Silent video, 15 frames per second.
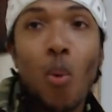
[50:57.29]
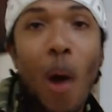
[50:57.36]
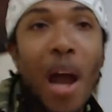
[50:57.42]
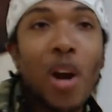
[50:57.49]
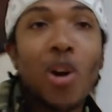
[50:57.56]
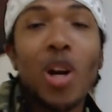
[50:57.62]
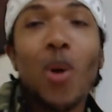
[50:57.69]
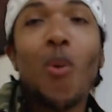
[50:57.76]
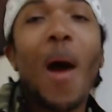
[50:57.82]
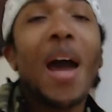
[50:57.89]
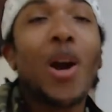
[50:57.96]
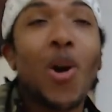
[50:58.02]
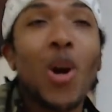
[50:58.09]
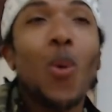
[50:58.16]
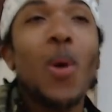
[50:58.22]
Why
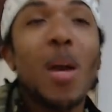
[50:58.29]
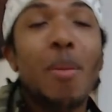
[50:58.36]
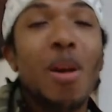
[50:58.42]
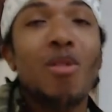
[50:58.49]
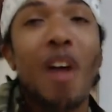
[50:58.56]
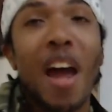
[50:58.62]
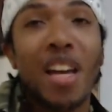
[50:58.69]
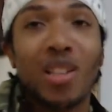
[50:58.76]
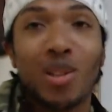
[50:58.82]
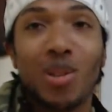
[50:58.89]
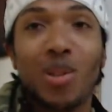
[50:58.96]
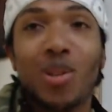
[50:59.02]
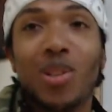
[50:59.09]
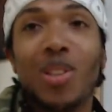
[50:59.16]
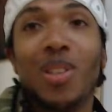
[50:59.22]
couldn't we be right?
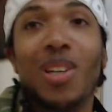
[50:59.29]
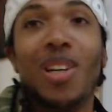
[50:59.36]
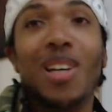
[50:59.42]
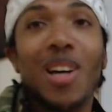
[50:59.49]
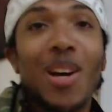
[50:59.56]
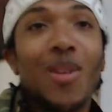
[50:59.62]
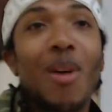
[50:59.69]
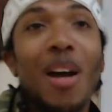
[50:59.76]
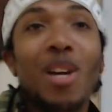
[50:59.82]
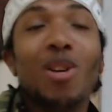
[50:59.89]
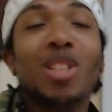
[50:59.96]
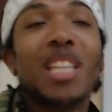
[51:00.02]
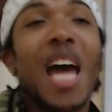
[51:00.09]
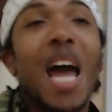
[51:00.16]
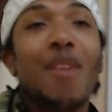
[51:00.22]
Right? You
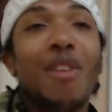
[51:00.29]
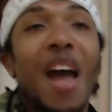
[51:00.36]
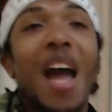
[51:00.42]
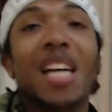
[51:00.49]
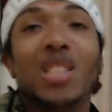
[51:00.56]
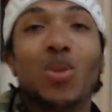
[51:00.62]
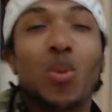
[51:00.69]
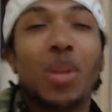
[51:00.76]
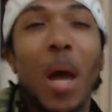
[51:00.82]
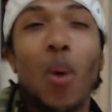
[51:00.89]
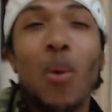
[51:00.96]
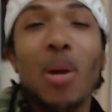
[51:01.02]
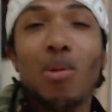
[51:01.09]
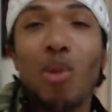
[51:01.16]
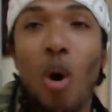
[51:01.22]
just have it as that
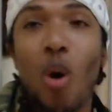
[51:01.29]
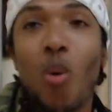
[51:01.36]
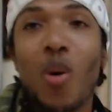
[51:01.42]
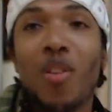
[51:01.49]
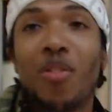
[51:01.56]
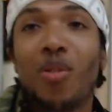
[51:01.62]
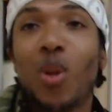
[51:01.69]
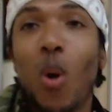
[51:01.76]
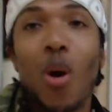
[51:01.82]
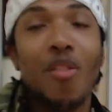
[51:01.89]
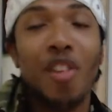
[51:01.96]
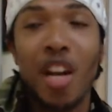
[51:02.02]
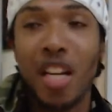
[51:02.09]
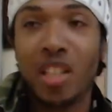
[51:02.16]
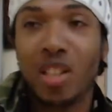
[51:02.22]
we wrong with no
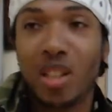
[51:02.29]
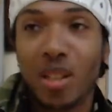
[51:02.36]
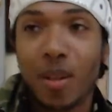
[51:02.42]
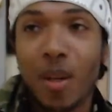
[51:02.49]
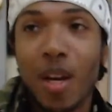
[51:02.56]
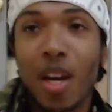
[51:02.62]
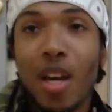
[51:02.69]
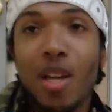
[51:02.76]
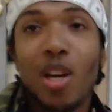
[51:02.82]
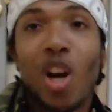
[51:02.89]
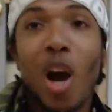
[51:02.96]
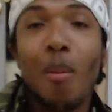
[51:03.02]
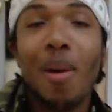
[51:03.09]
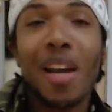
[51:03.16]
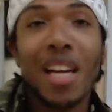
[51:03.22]
evidence. You
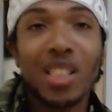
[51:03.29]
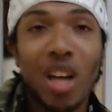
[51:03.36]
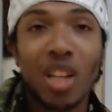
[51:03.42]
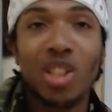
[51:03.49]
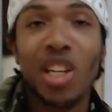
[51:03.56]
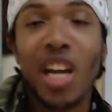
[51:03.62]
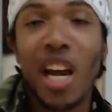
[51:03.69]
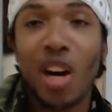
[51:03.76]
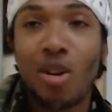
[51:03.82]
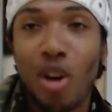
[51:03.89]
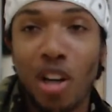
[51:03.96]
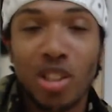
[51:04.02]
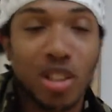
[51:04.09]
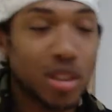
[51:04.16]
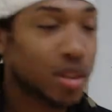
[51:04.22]
come against us, you get
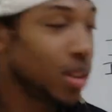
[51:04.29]
crushed.